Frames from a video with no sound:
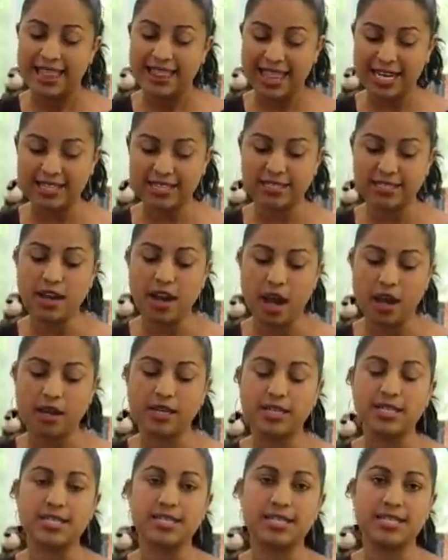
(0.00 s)
that it's not
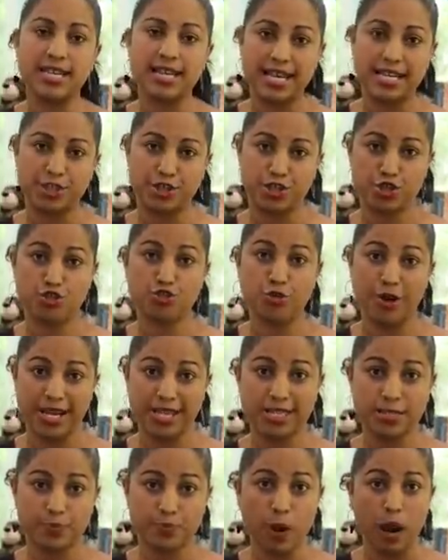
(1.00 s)
going to sit as
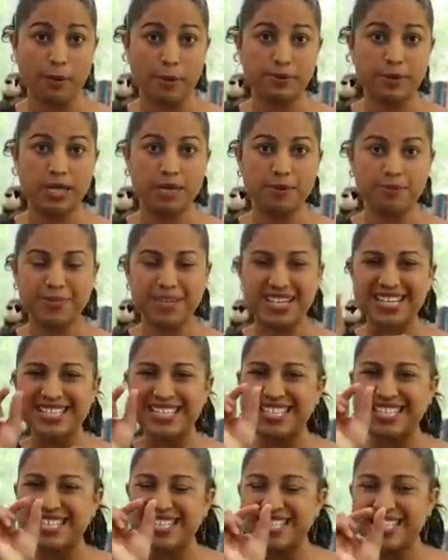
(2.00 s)
straight, probably,
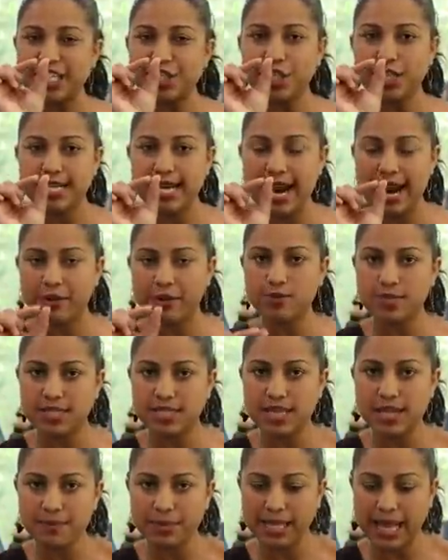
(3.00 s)
because it's such a narrow
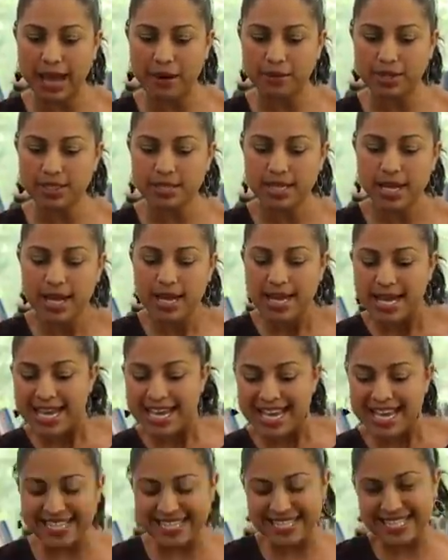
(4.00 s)
seam allowance
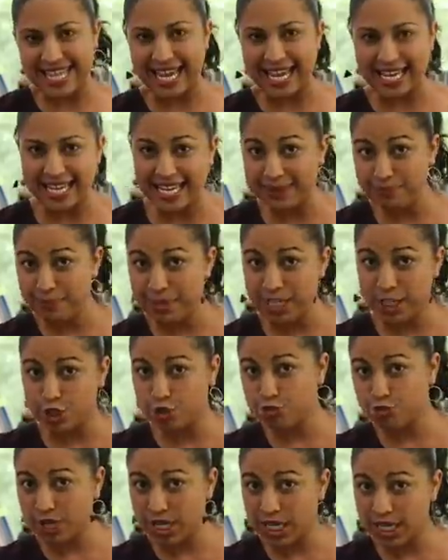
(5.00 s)
it's like can be
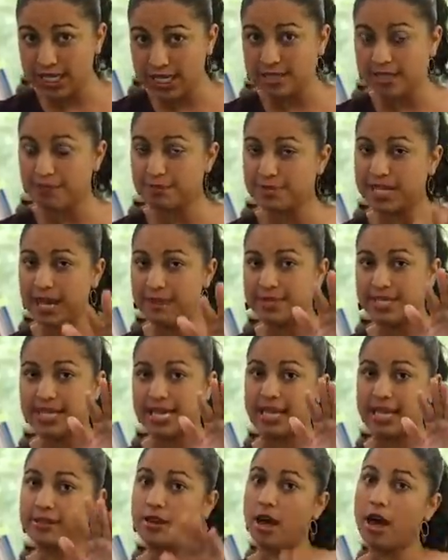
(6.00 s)
tricky. Sometimes it's
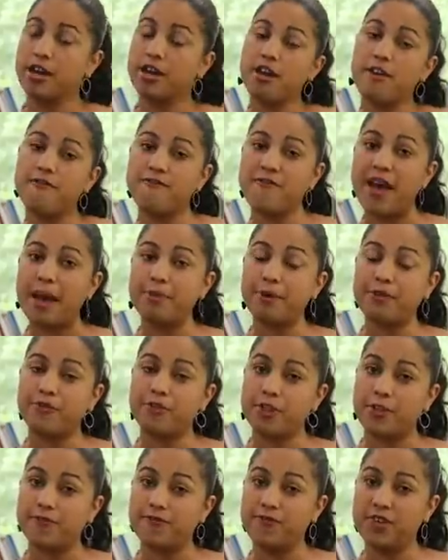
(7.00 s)
like not enough fabric
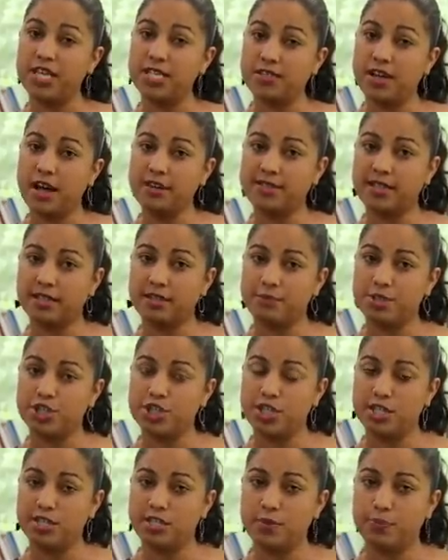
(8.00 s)
for the feed dogs on the
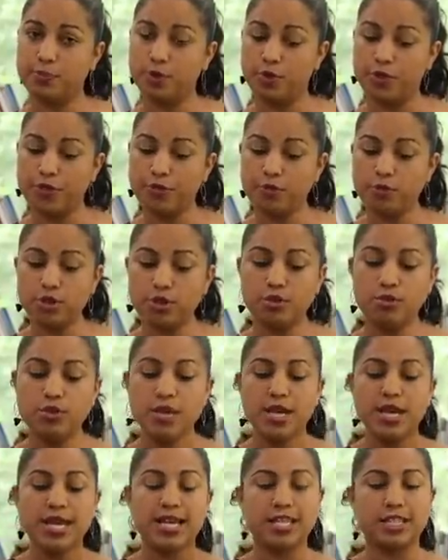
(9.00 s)
machine to pull through.
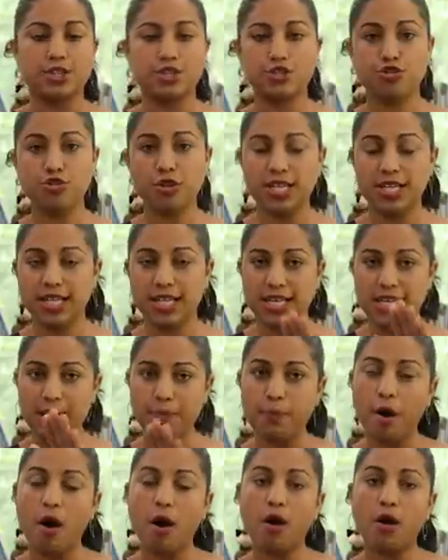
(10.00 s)
It's tricky to
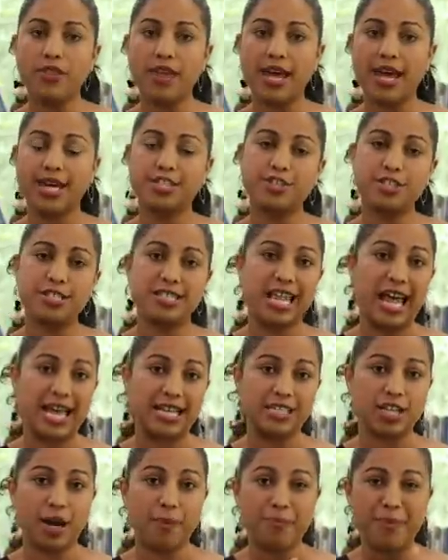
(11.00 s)
keep all the edges
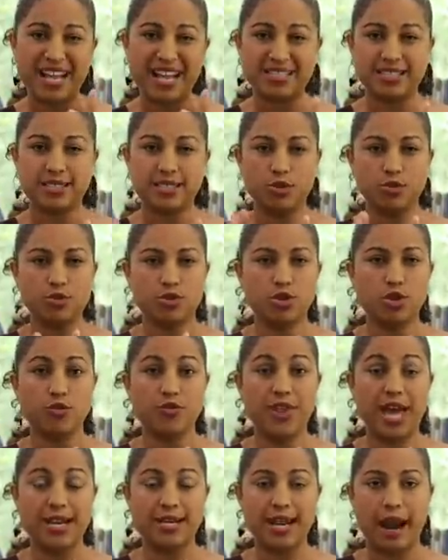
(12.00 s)
lined up and still sew
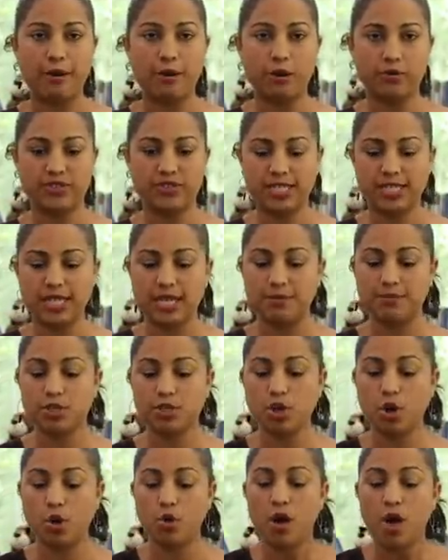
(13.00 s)
that narrow of a seam.
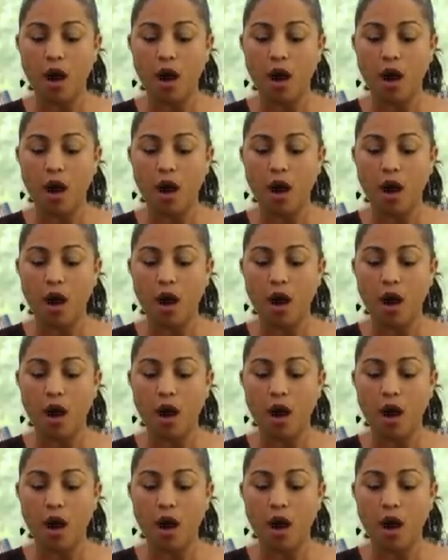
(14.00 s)
So